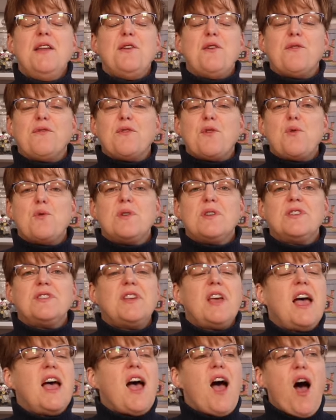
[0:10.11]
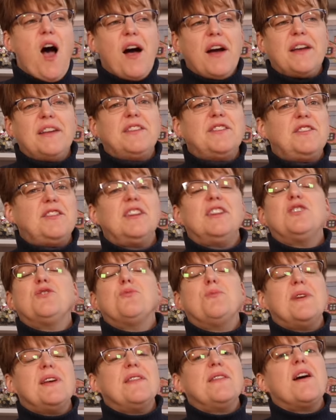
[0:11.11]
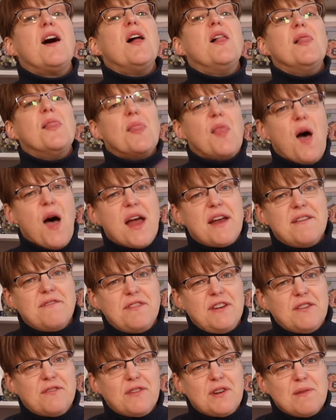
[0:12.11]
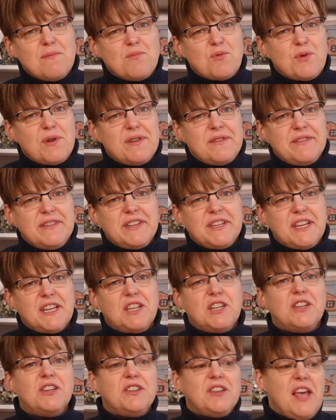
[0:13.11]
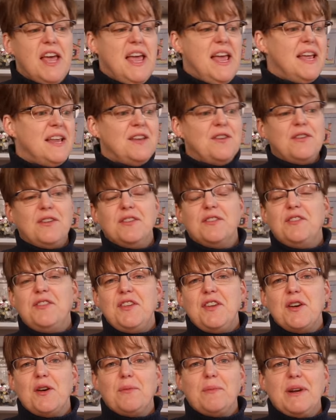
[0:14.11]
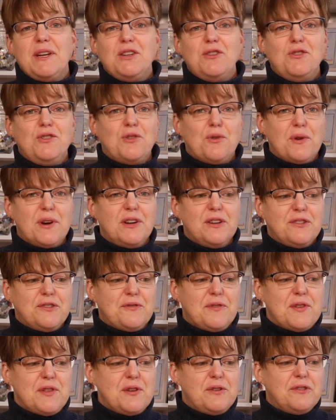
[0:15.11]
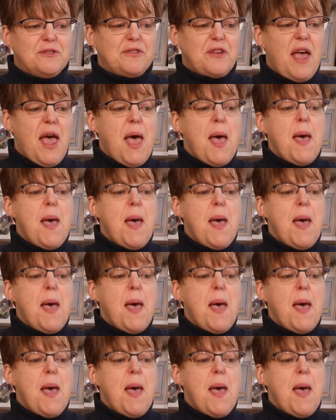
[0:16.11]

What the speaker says: Now, of course, I stitch with a lot of different embroidery stitches, and you can see all my tutorials for those,